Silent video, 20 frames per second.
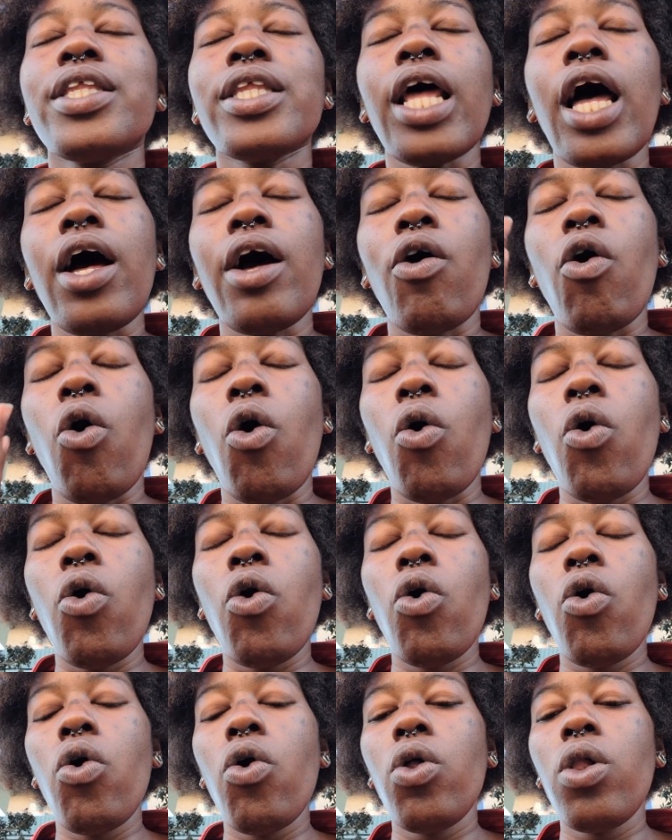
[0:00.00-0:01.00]
that
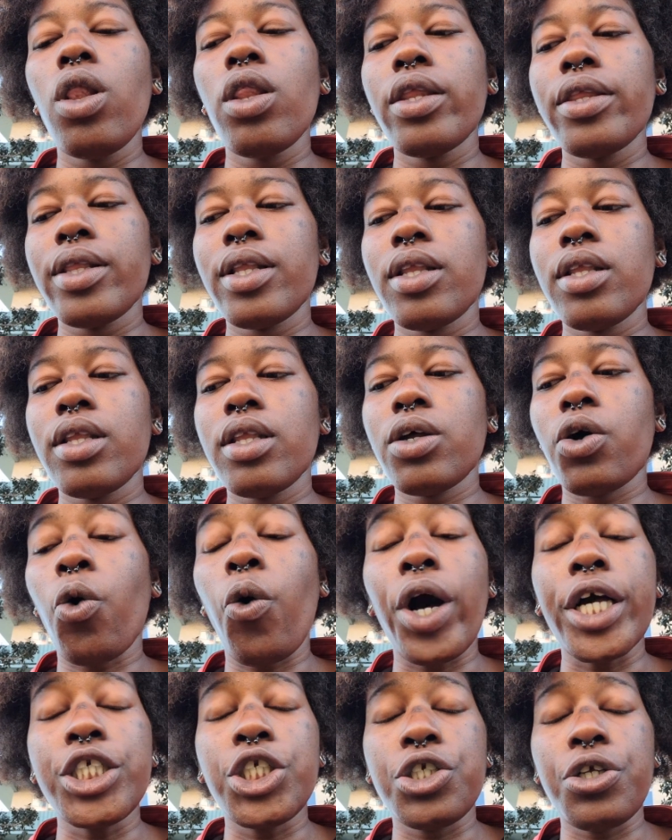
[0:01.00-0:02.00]
whole
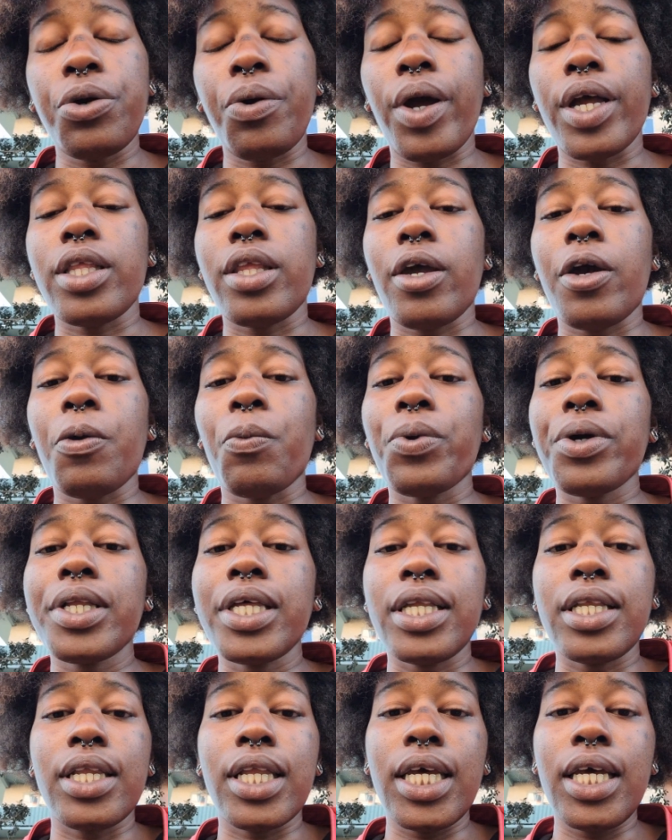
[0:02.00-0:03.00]
question right there
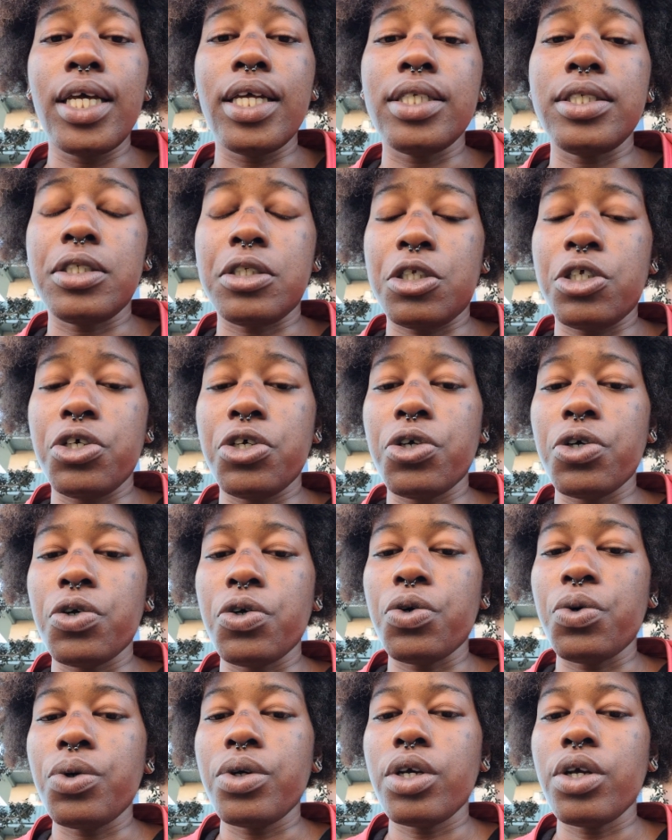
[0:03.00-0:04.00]
really leads to,
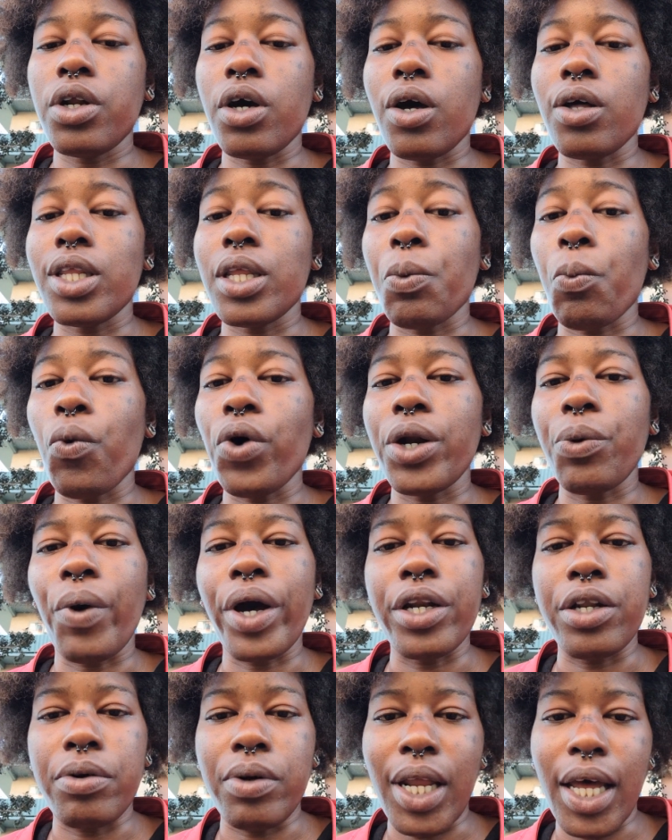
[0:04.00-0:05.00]
you know, then what do
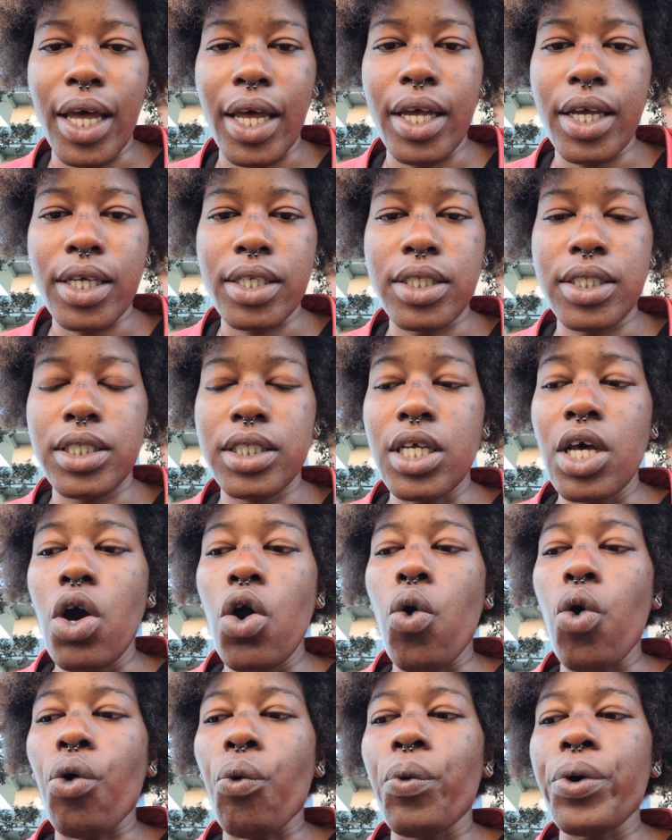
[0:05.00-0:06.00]
I do next?
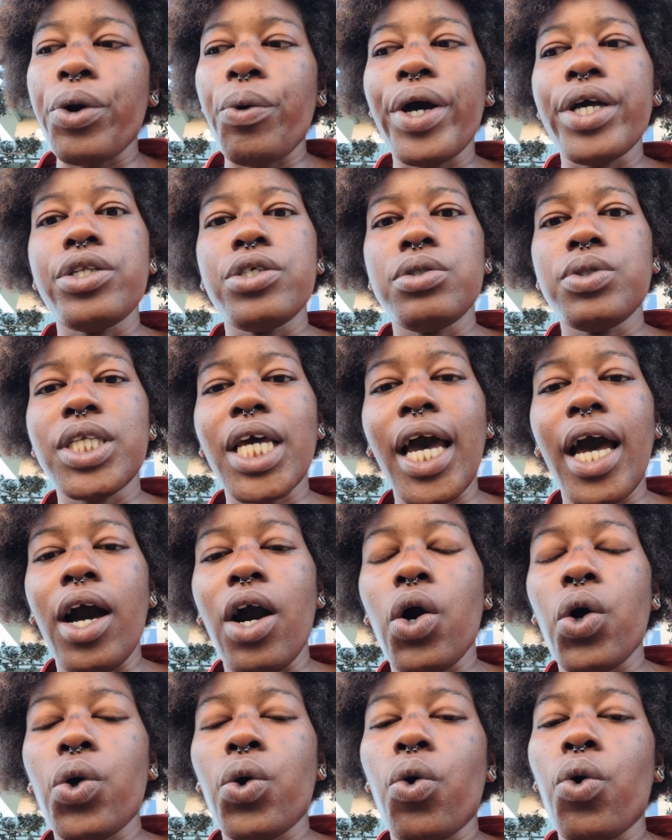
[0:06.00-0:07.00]
Or what do I do
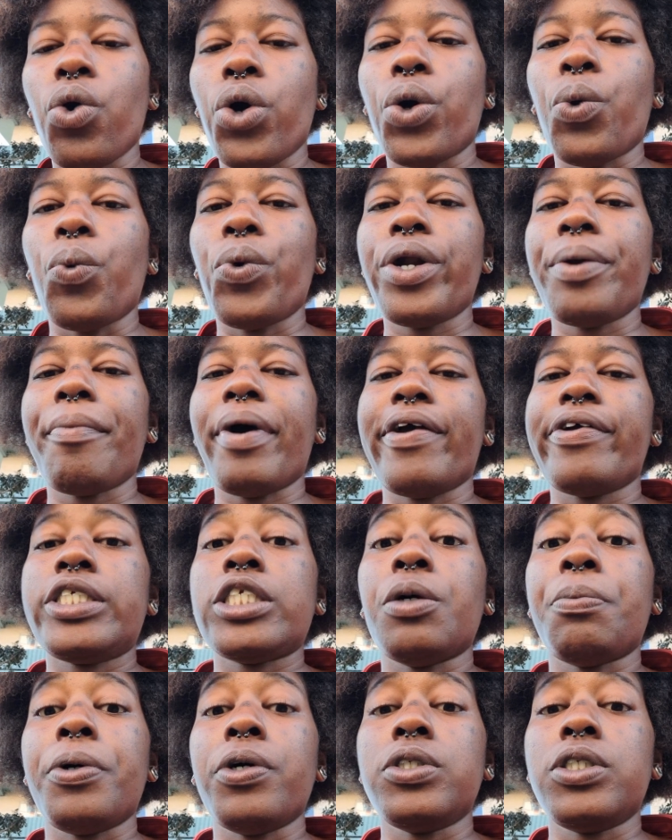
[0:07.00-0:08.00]
now? Or what am I
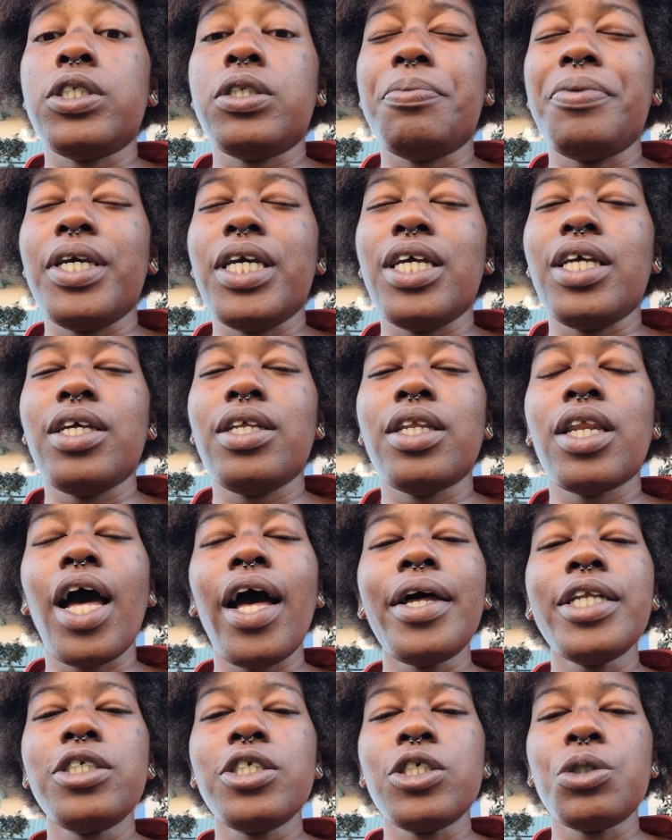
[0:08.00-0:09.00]
supposed to be
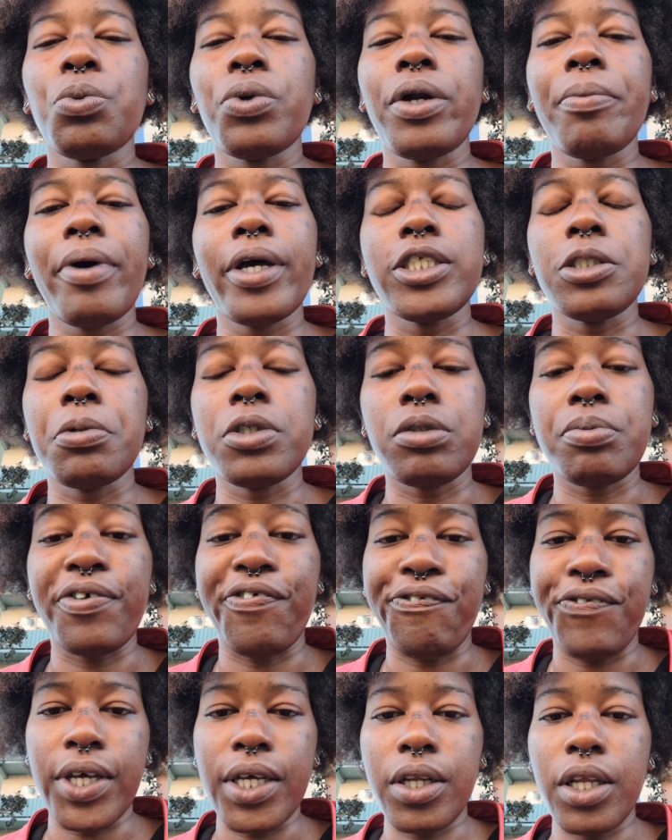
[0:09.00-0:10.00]
not just what am I supposed to
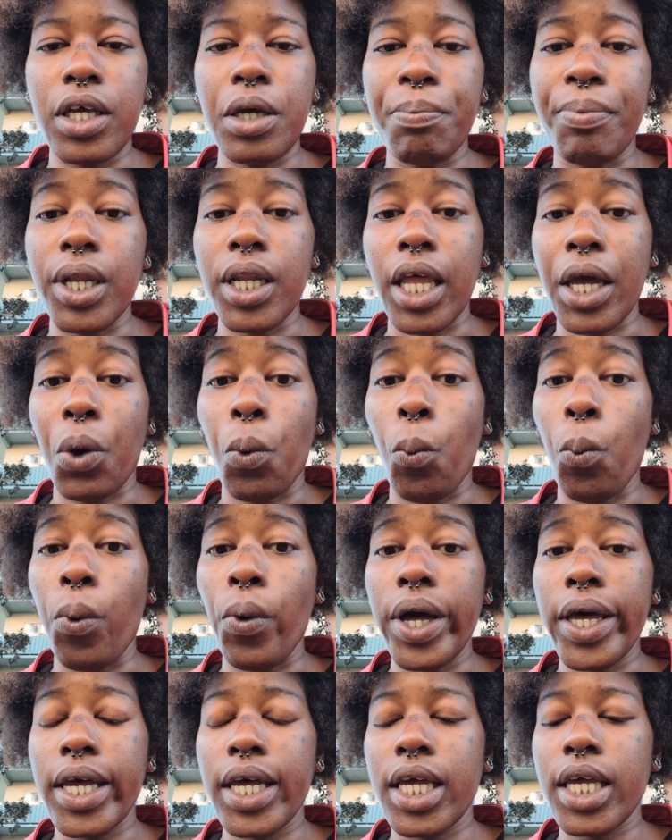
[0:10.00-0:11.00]
be feeling, but like
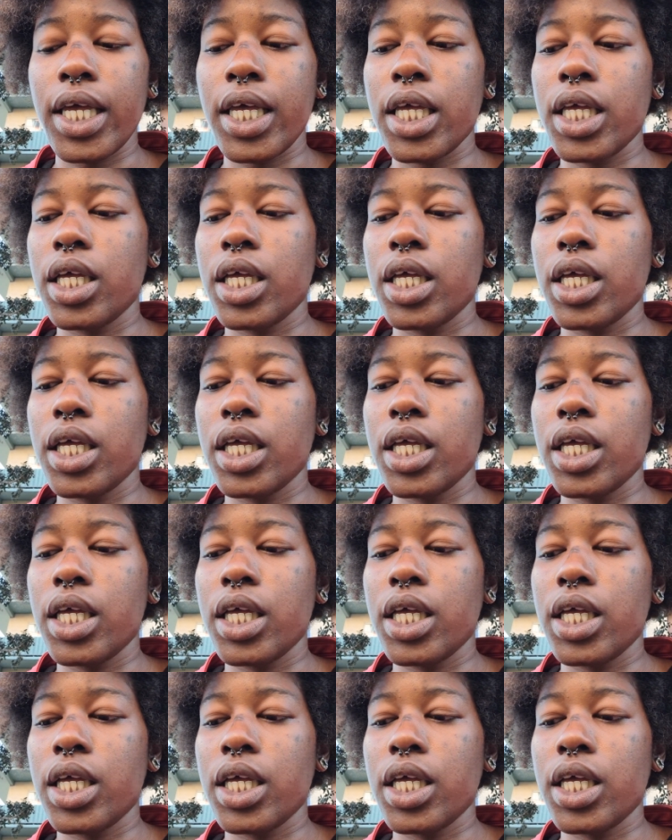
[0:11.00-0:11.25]
what